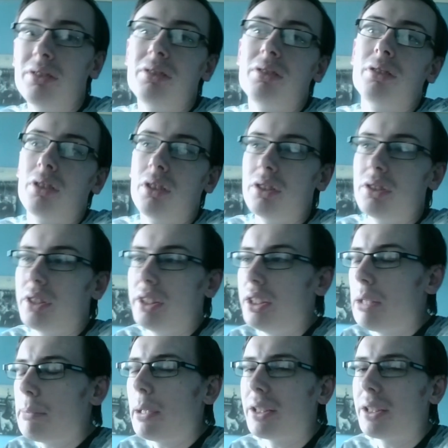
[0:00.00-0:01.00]

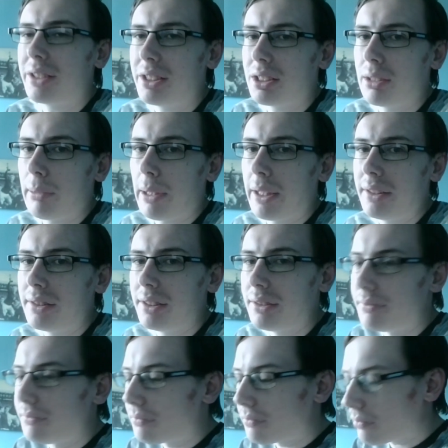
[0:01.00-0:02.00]
continue
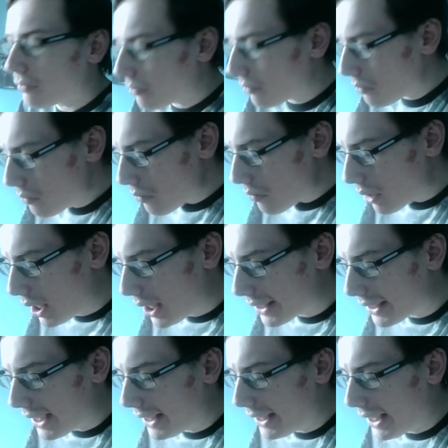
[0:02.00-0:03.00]
participating. I
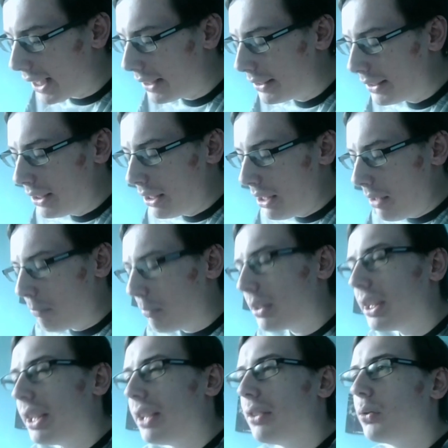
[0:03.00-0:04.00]
get that. But
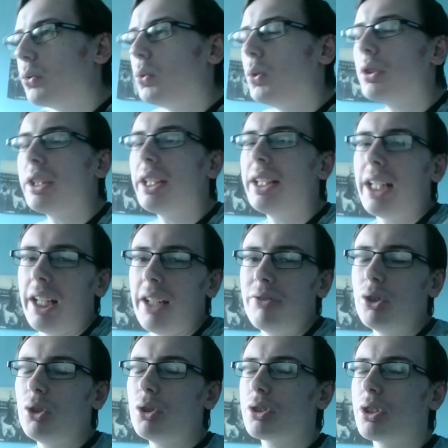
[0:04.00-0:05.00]
then what they have
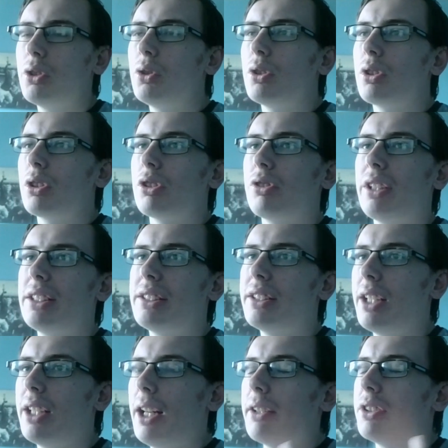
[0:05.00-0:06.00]
also
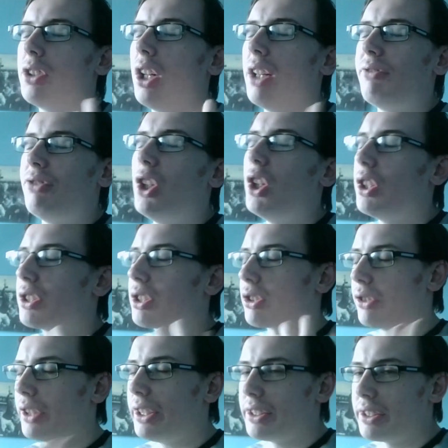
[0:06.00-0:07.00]
created a diverse
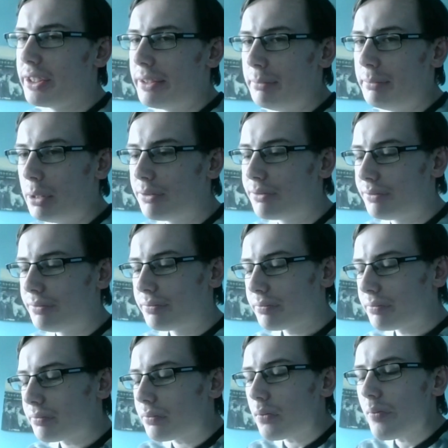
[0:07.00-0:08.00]
criticism of
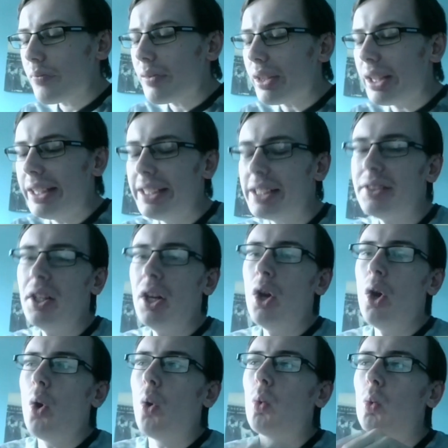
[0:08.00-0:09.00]
is
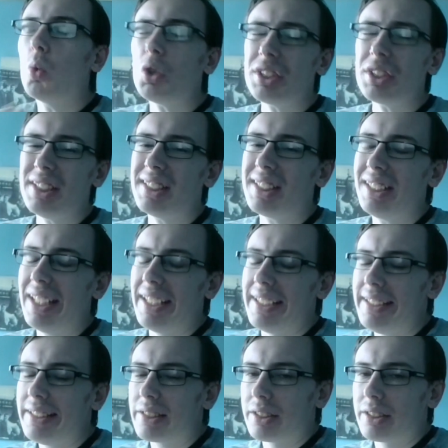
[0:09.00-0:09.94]
what is elite